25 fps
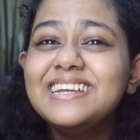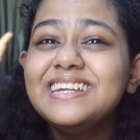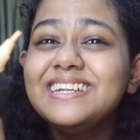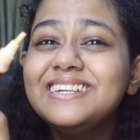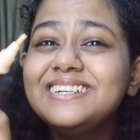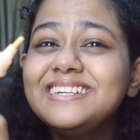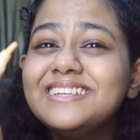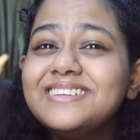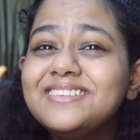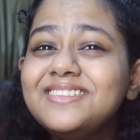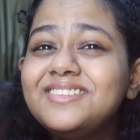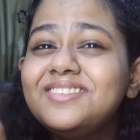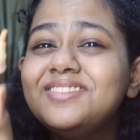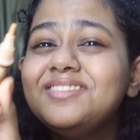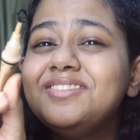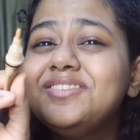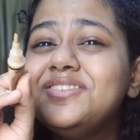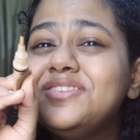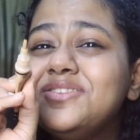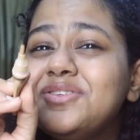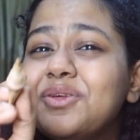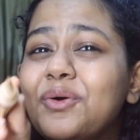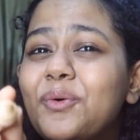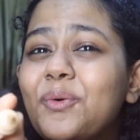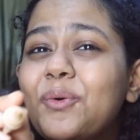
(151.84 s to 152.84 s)
It is
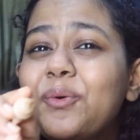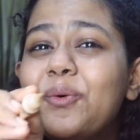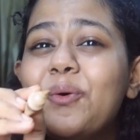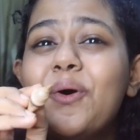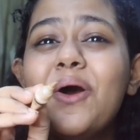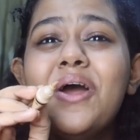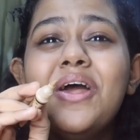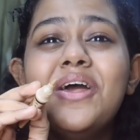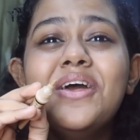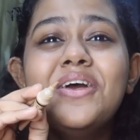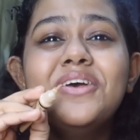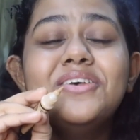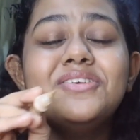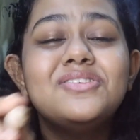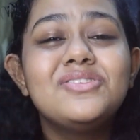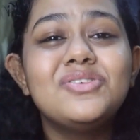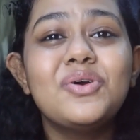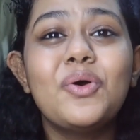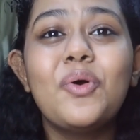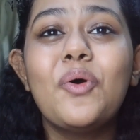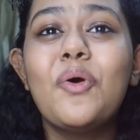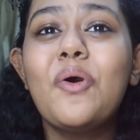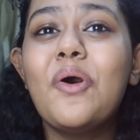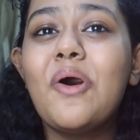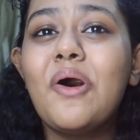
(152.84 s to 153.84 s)
so
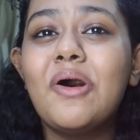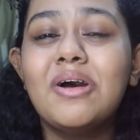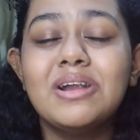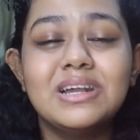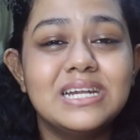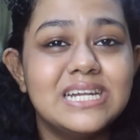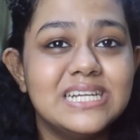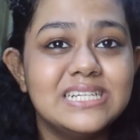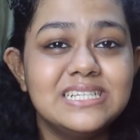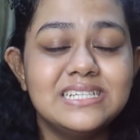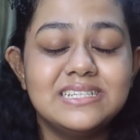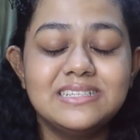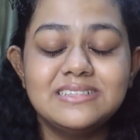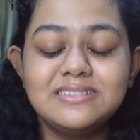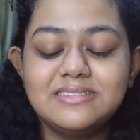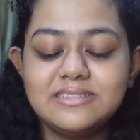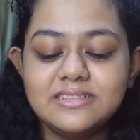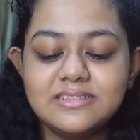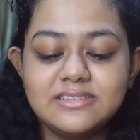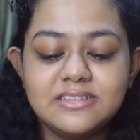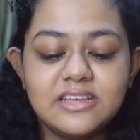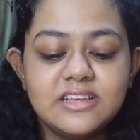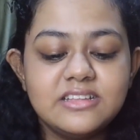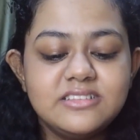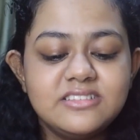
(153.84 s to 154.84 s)
horrendous.
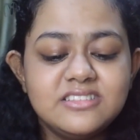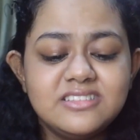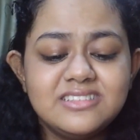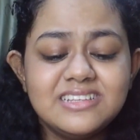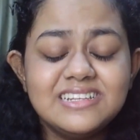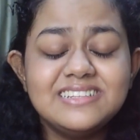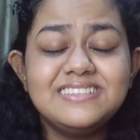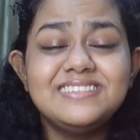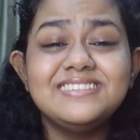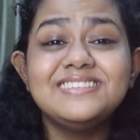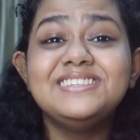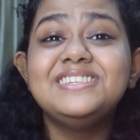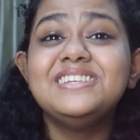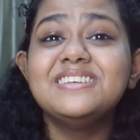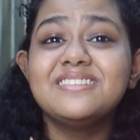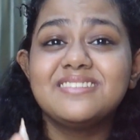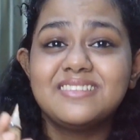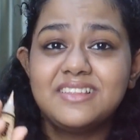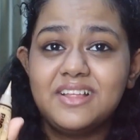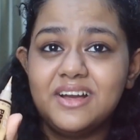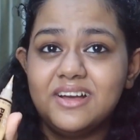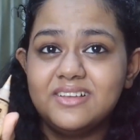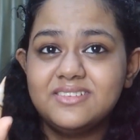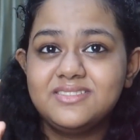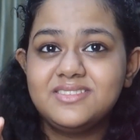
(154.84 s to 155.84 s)
It's
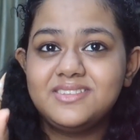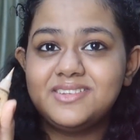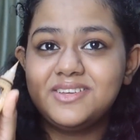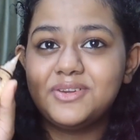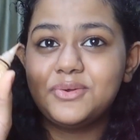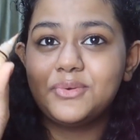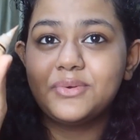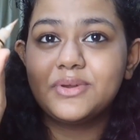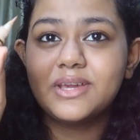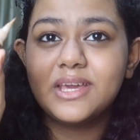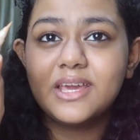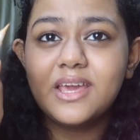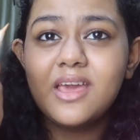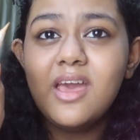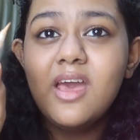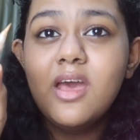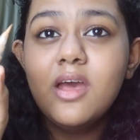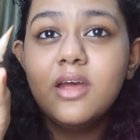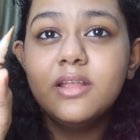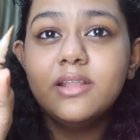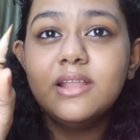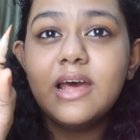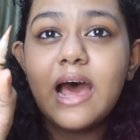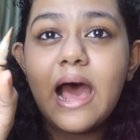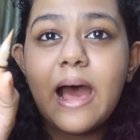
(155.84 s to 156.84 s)
disgusting, okay?
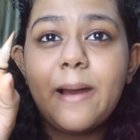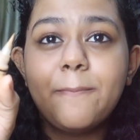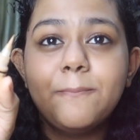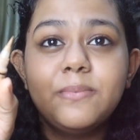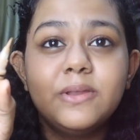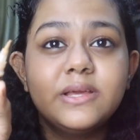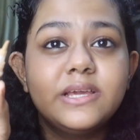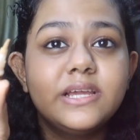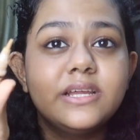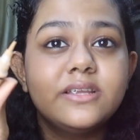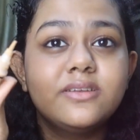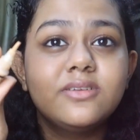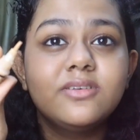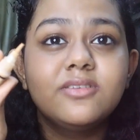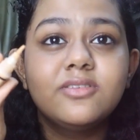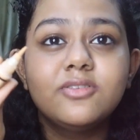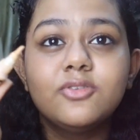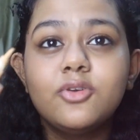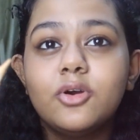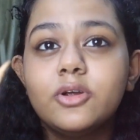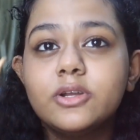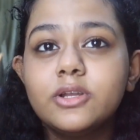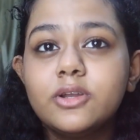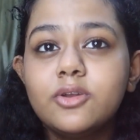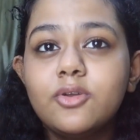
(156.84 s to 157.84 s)
The applicator is
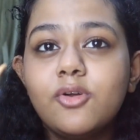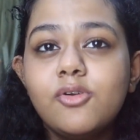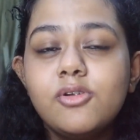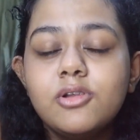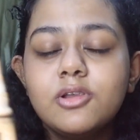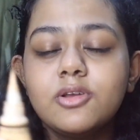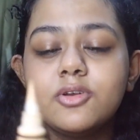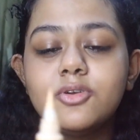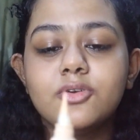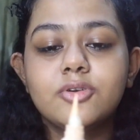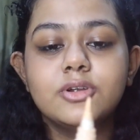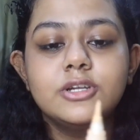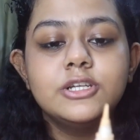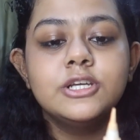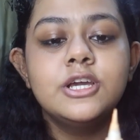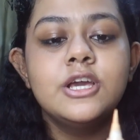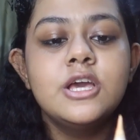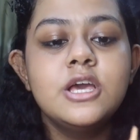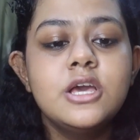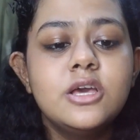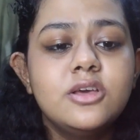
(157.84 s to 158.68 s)
not at all good.